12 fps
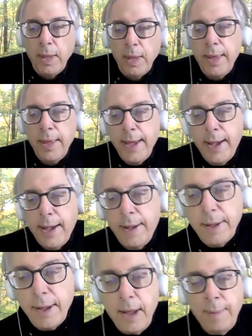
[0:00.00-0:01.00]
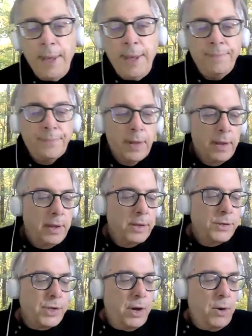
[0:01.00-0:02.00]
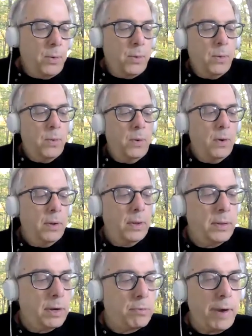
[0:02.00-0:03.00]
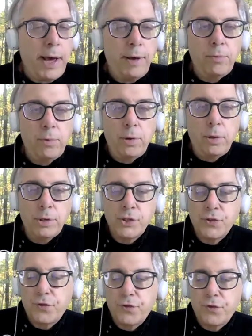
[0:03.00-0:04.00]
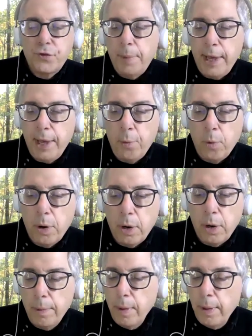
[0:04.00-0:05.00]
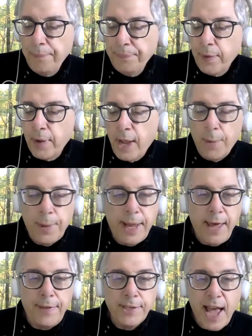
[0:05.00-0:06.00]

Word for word: Yeah, I mean, so the ground rules for me were I would get this